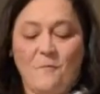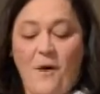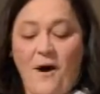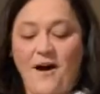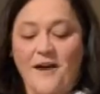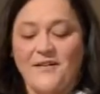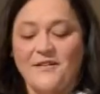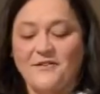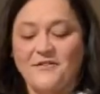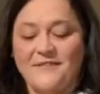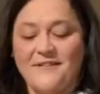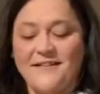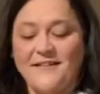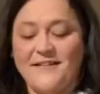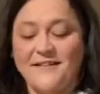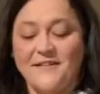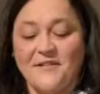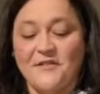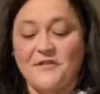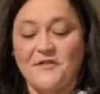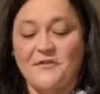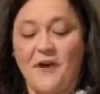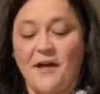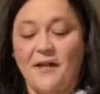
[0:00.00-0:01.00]
wandering
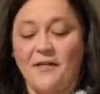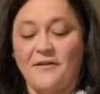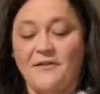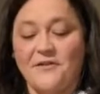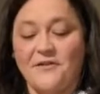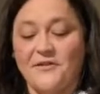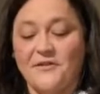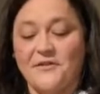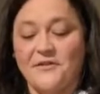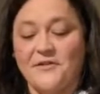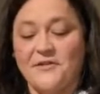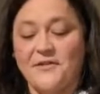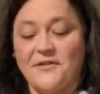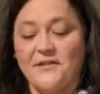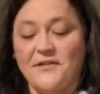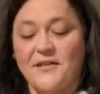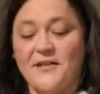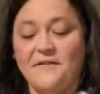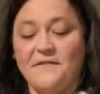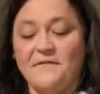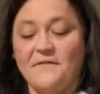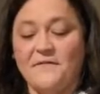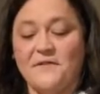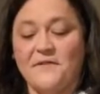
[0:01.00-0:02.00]
astrologers
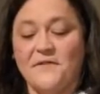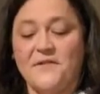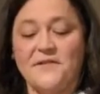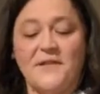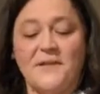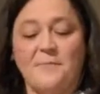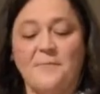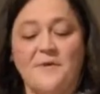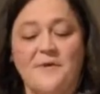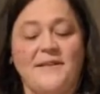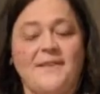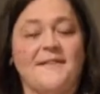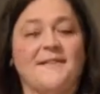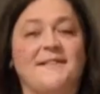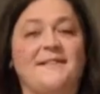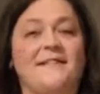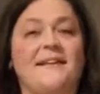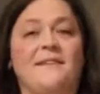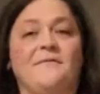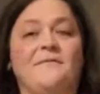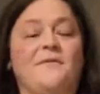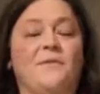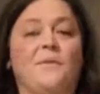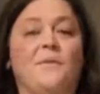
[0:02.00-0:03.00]
looking for someone to
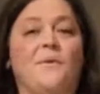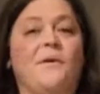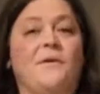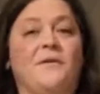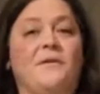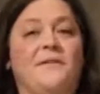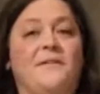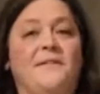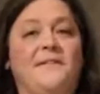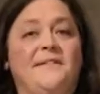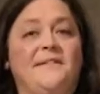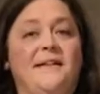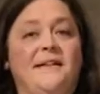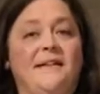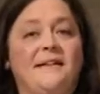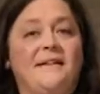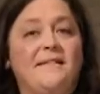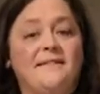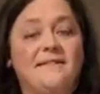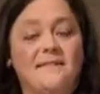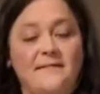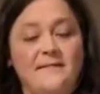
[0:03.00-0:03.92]
save the world,